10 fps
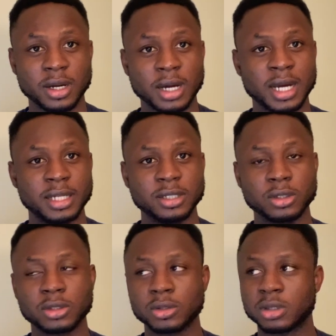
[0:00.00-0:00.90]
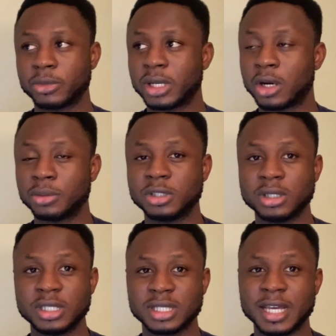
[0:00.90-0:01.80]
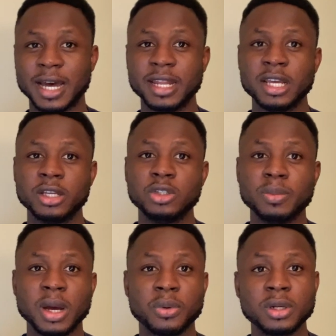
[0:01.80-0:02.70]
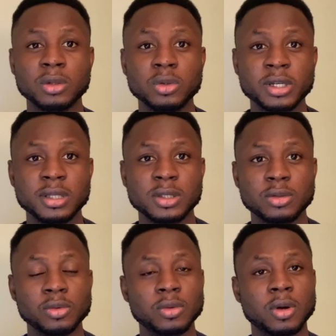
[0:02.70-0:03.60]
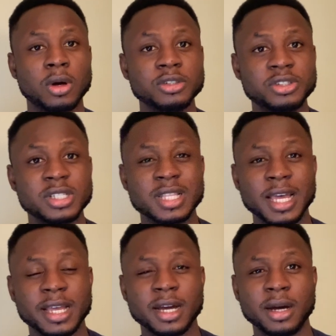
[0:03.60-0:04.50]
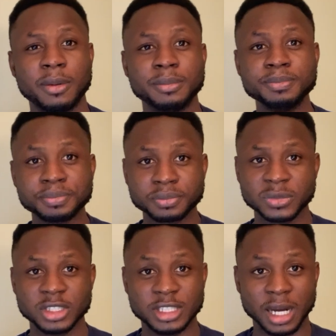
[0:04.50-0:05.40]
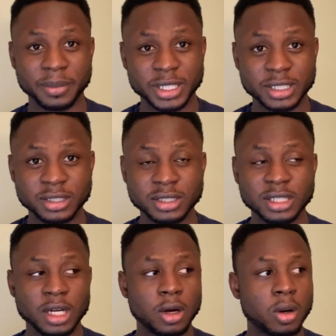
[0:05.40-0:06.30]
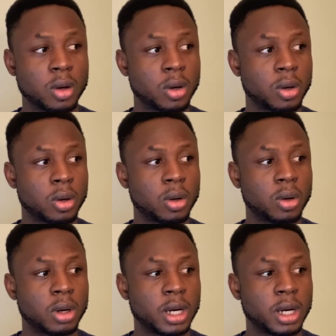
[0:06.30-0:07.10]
And also some other option is that you might want to look into countries like Germany or